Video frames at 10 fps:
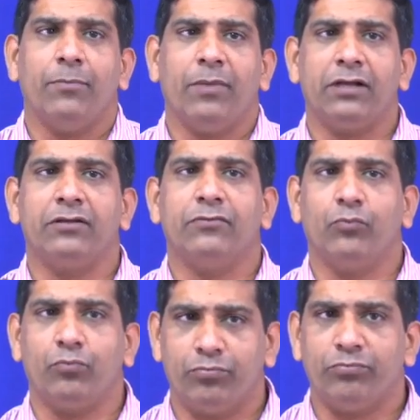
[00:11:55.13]
but
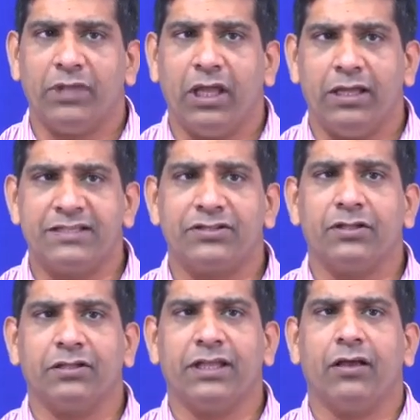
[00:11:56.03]
they
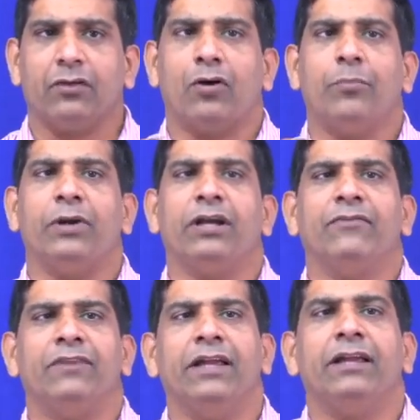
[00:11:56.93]
are
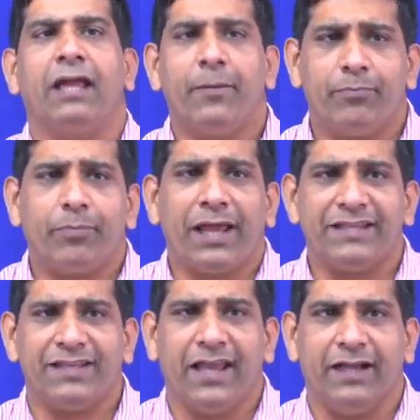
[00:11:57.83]
comparatively
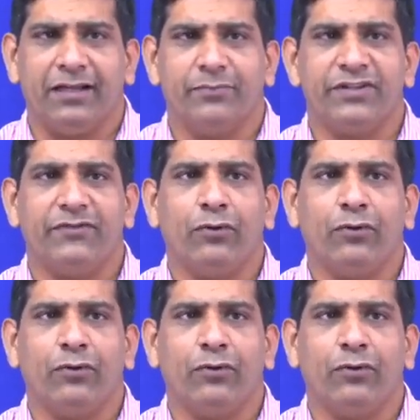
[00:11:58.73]
pricey items.